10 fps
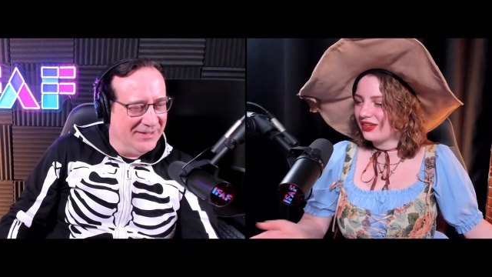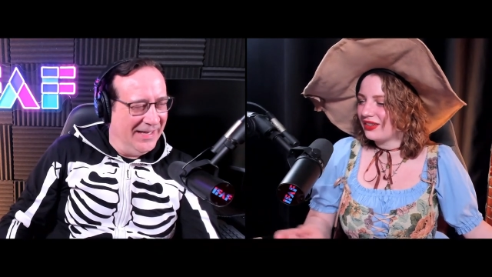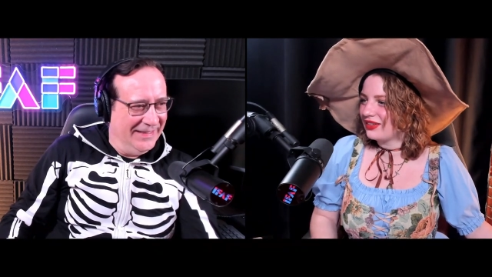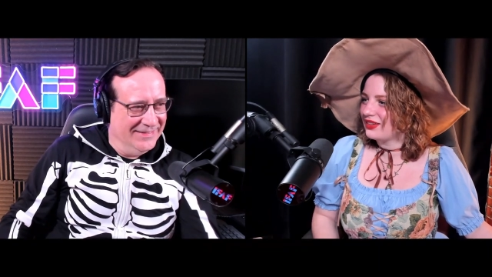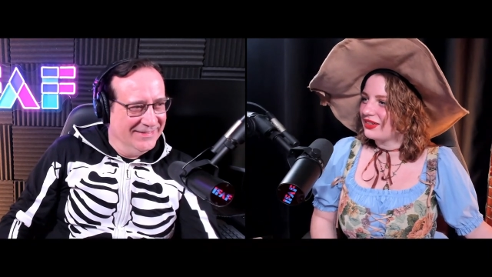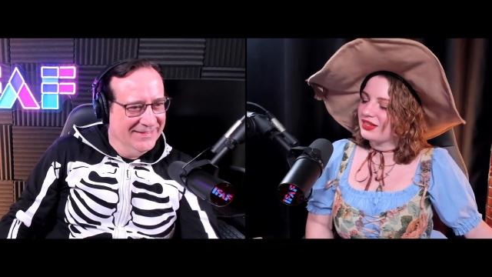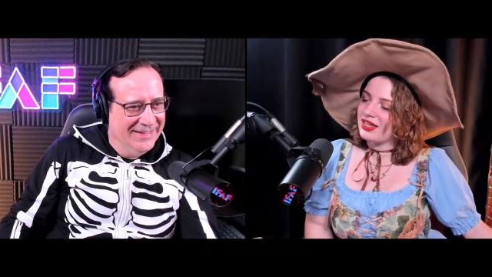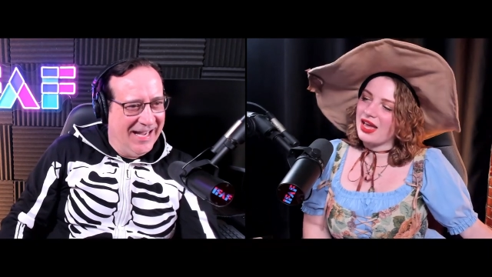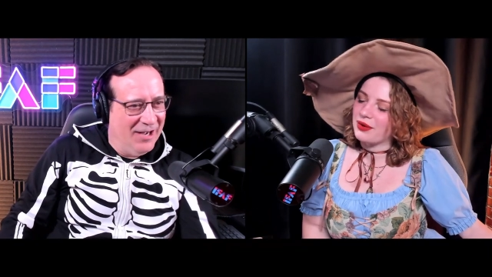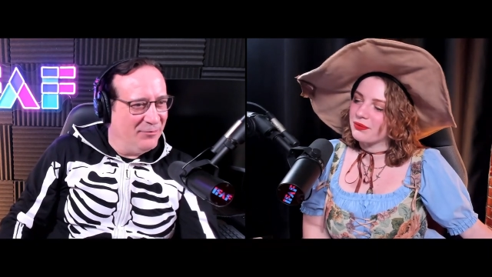Speaker 1: right.
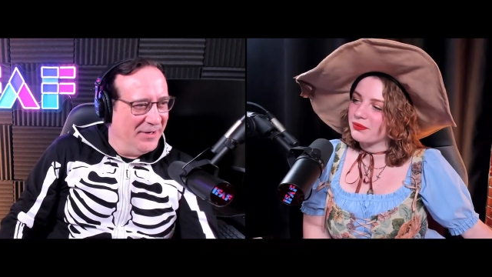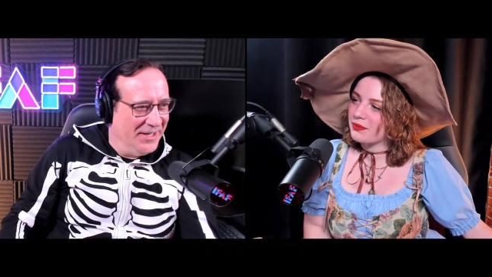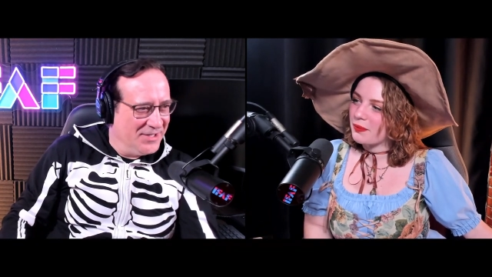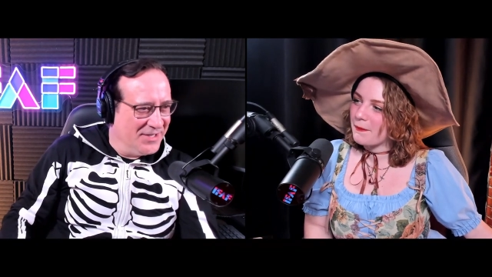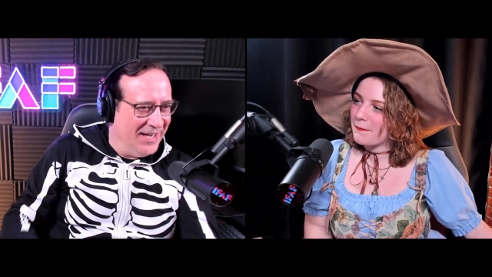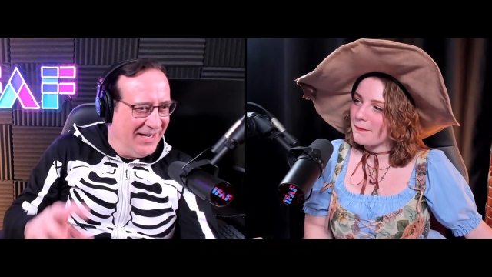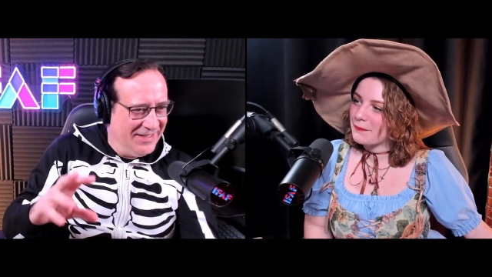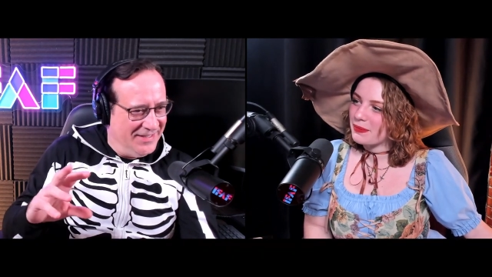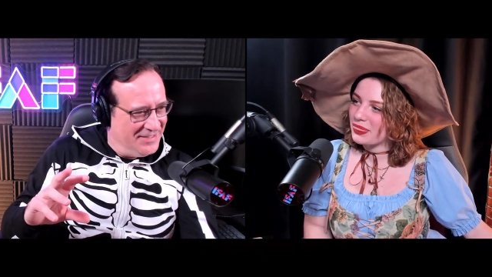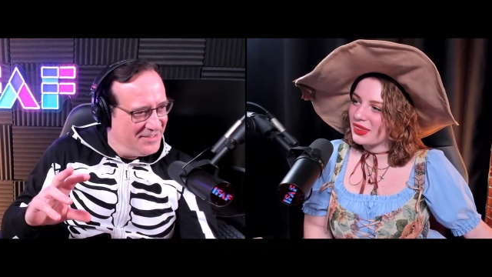Yeah. Alfred
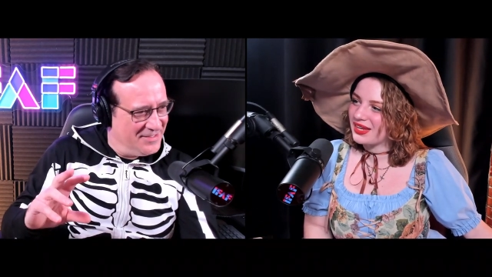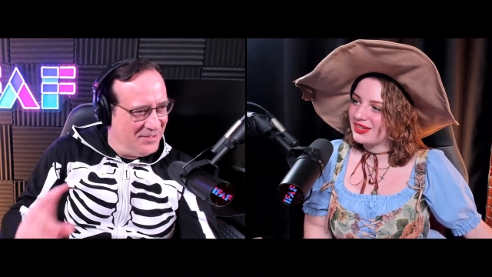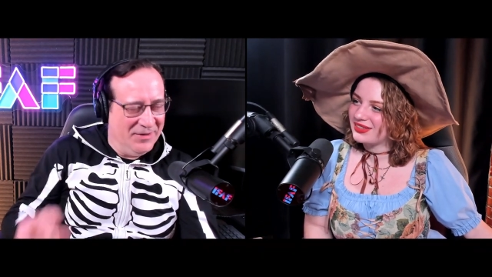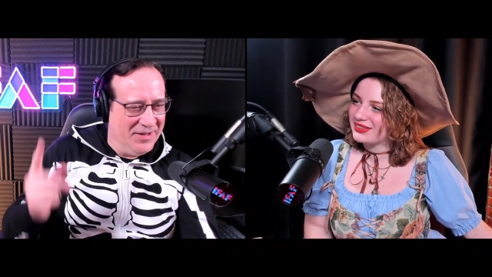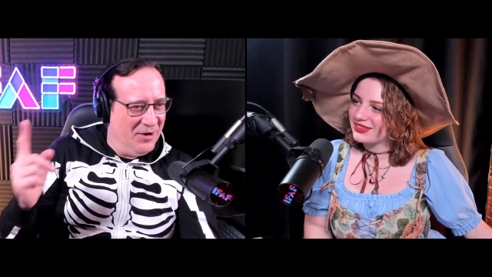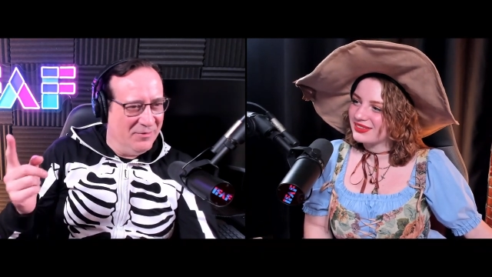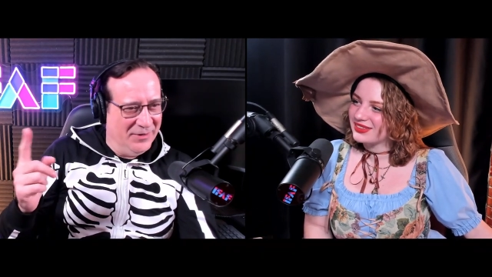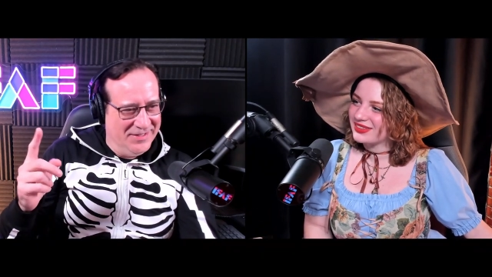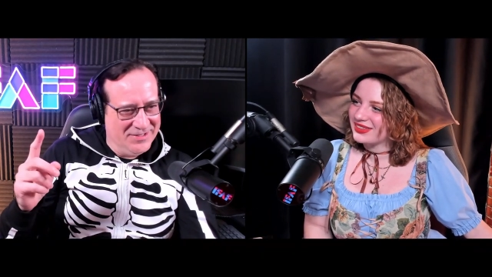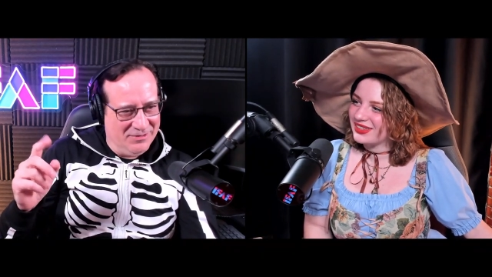Hitchcock is turning
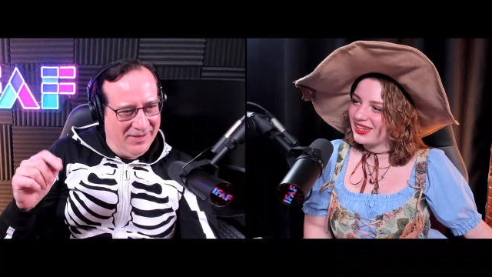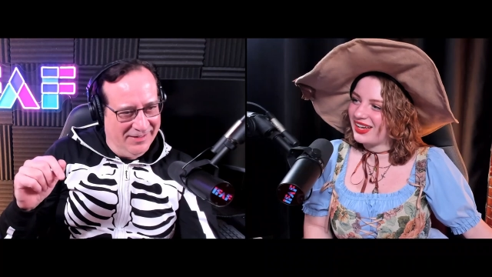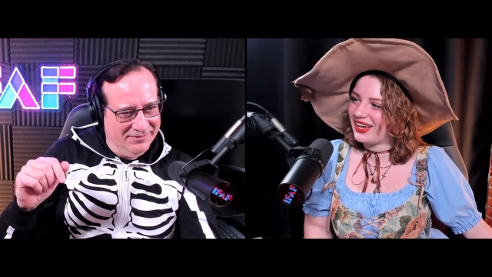over in his grave.